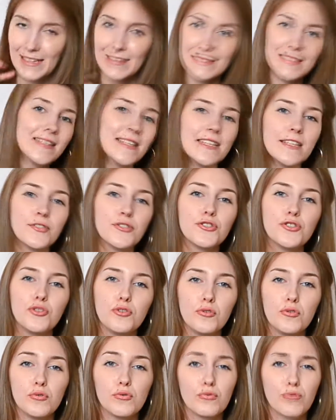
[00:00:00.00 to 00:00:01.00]
The next
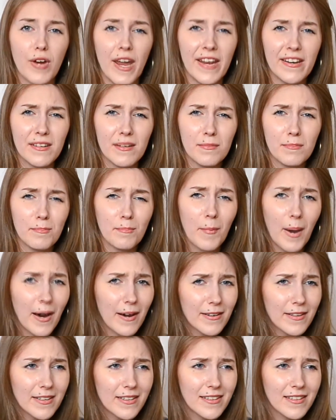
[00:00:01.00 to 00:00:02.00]
two random
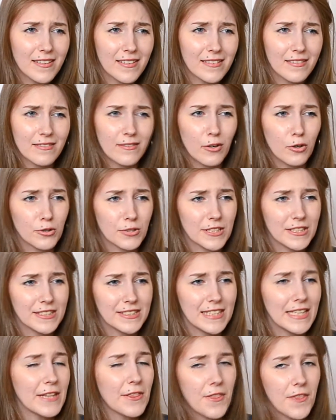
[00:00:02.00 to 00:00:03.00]
manga
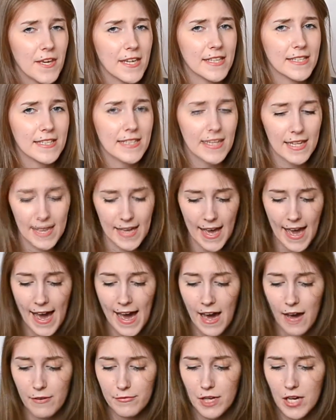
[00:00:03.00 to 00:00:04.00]
oriented things that I
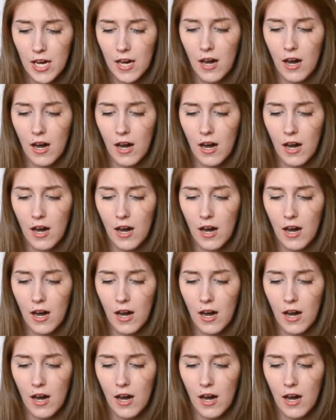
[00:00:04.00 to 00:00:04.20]
have